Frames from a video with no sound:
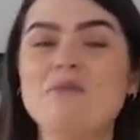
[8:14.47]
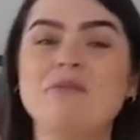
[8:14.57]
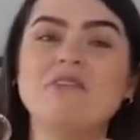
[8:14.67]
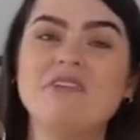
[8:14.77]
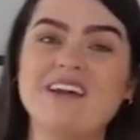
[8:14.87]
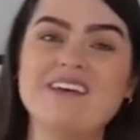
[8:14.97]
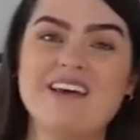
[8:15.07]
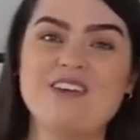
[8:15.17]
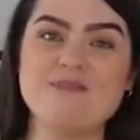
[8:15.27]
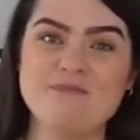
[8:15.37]
But the
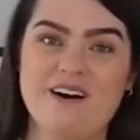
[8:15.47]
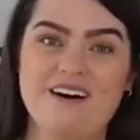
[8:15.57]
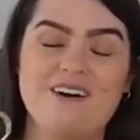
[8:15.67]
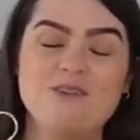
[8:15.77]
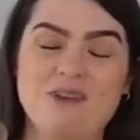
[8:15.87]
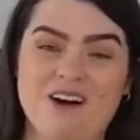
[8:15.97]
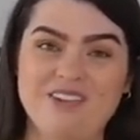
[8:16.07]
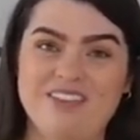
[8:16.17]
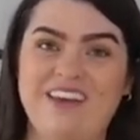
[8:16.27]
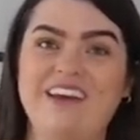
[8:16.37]
realization part,
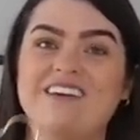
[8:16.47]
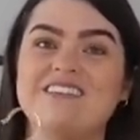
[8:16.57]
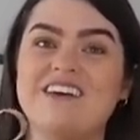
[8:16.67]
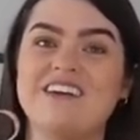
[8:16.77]
Wild Things,